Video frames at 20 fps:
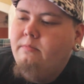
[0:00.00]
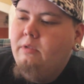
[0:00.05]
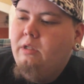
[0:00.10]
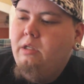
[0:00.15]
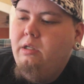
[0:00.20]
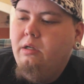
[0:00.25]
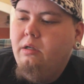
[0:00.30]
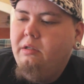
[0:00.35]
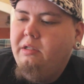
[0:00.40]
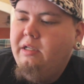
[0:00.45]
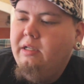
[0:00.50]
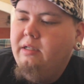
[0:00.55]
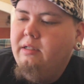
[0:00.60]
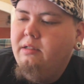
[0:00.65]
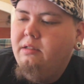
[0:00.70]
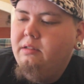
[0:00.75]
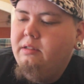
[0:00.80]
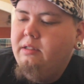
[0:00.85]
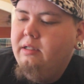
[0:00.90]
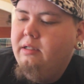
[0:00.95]
you know, get
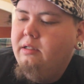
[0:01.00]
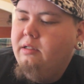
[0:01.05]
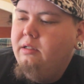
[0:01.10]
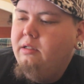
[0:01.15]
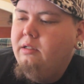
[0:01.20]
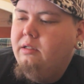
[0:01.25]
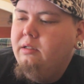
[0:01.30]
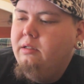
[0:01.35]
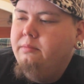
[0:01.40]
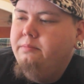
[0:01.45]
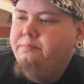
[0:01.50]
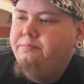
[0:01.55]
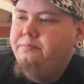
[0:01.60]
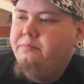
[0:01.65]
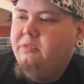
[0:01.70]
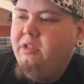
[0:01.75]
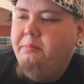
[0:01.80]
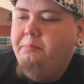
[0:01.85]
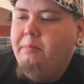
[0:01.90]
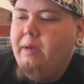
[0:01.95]

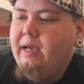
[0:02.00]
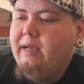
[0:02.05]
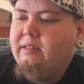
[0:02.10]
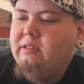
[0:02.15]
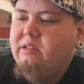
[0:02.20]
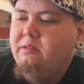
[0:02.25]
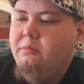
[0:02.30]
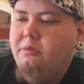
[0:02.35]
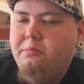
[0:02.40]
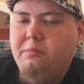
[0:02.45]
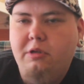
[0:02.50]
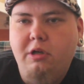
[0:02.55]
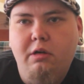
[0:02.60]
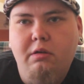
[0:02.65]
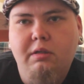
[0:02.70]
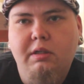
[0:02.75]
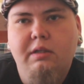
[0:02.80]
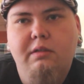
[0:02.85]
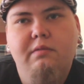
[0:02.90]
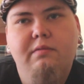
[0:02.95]
the maximum
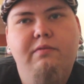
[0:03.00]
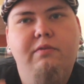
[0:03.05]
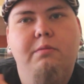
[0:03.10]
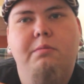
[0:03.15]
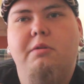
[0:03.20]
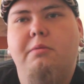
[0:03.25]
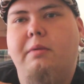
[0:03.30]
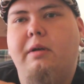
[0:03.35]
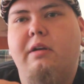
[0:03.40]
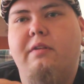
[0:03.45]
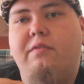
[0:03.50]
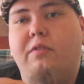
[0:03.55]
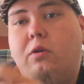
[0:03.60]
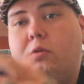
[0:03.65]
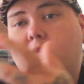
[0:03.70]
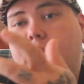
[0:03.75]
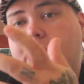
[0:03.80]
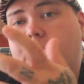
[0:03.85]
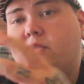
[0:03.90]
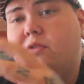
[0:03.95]
current from the
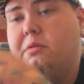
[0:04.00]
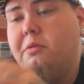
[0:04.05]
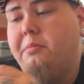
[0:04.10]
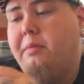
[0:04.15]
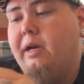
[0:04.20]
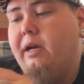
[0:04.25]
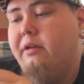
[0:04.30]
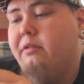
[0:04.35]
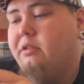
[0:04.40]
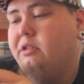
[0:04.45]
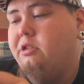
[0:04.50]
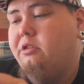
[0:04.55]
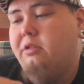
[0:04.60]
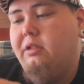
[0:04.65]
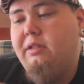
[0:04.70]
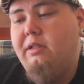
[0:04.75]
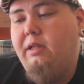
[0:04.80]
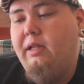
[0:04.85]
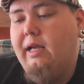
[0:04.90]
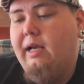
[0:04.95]
voltage from the battery
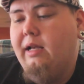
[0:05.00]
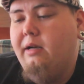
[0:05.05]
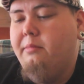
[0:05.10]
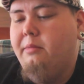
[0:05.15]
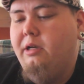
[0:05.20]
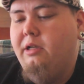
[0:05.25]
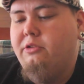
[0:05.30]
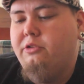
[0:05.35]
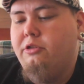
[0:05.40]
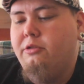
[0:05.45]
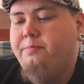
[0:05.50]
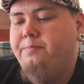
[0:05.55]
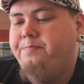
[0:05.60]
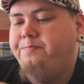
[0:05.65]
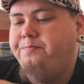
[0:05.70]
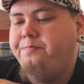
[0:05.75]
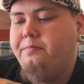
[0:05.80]
straight to the atomizer.